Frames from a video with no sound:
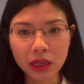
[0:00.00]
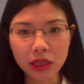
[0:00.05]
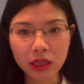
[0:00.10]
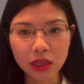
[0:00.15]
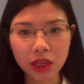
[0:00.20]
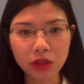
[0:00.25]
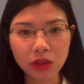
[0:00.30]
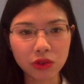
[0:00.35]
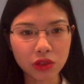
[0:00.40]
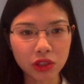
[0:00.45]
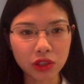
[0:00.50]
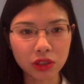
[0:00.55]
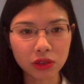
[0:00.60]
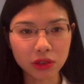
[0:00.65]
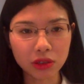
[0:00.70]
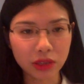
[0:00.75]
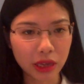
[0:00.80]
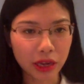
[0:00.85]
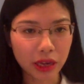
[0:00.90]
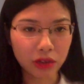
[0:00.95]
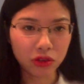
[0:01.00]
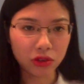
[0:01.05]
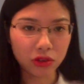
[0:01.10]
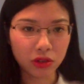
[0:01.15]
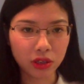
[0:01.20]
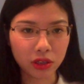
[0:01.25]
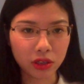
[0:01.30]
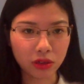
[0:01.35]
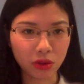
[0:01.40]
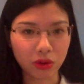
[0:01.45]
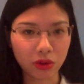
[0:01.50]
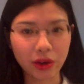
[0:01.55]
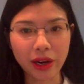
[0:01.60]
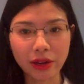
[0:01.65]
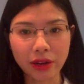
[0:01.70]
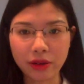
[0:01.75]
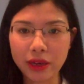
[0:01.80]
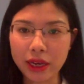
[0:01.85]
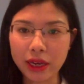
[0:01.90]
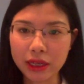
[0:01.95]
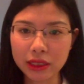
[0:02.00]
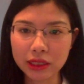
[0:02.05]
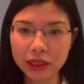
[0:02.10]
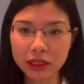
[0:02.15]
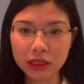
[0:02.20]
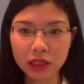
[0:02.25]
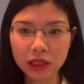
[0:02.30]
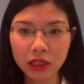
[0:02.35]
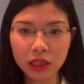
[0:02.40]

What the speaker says: then you choose Android or iOS.